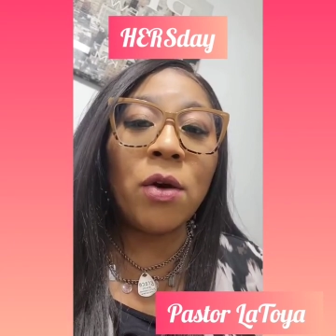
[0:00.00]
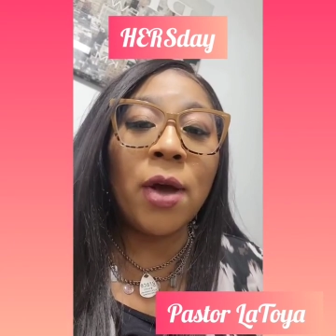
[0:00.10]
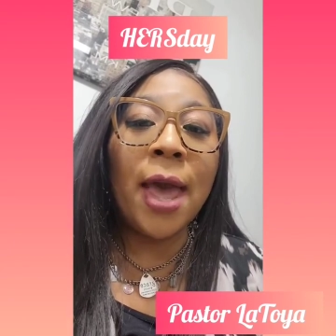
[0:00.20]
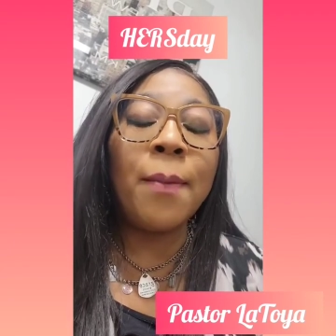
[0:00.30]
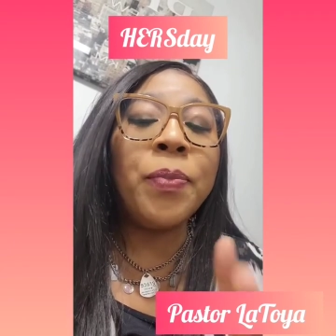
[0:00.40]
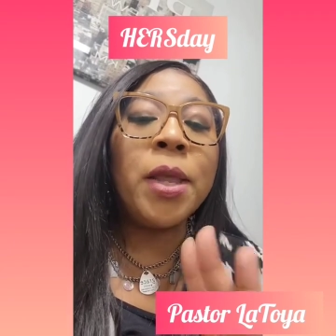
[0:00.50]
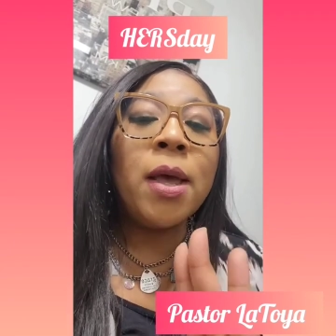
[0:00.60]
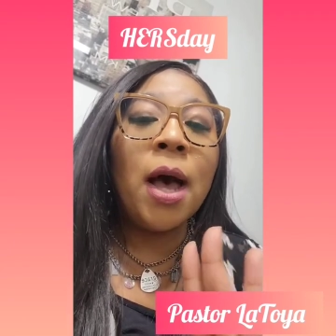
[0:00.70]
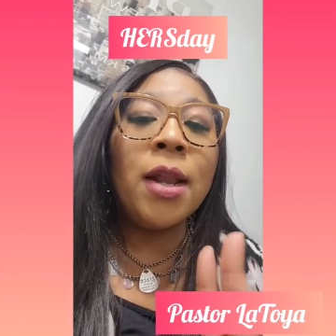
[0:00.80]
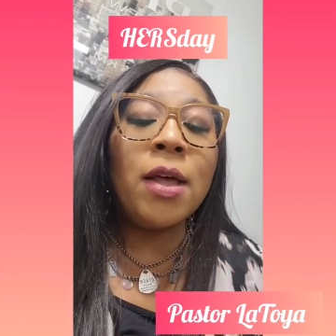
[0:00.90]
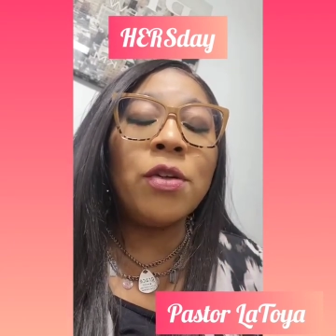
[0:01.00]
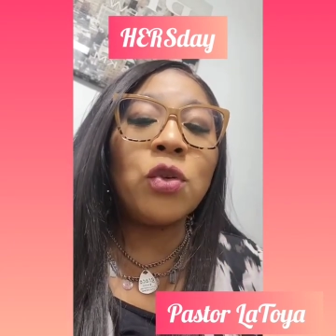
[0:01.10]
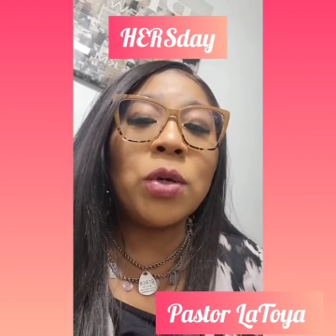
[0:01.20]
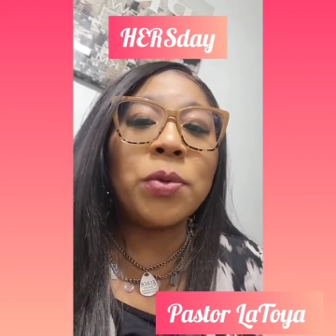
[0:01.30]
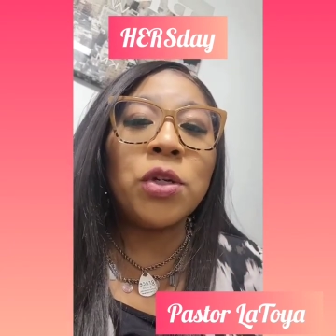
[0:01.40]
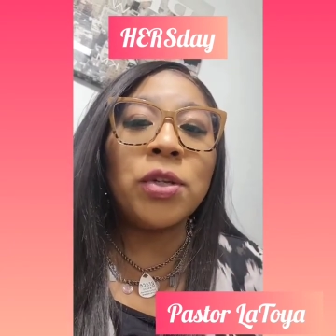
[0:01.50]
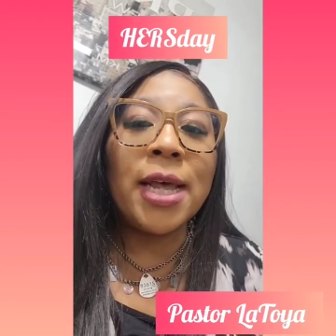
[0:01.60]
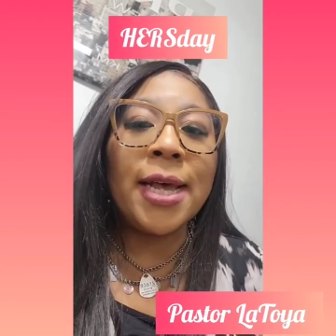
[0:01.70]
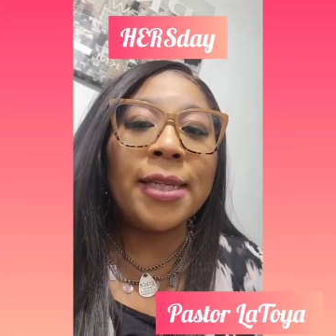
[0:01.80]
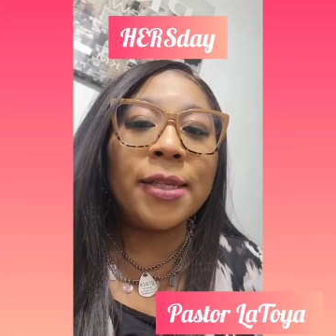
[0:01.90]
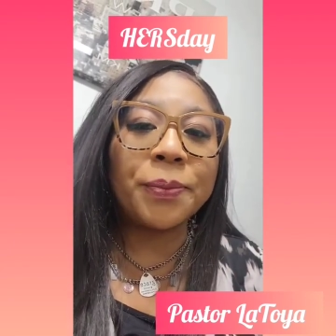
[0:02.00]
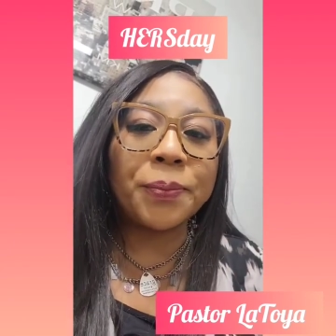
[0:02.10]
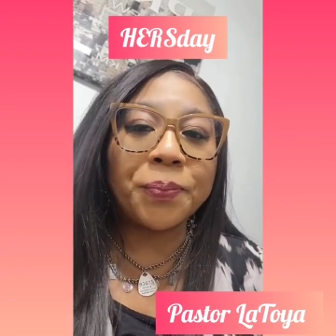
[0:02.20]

Okay. Another scripture says,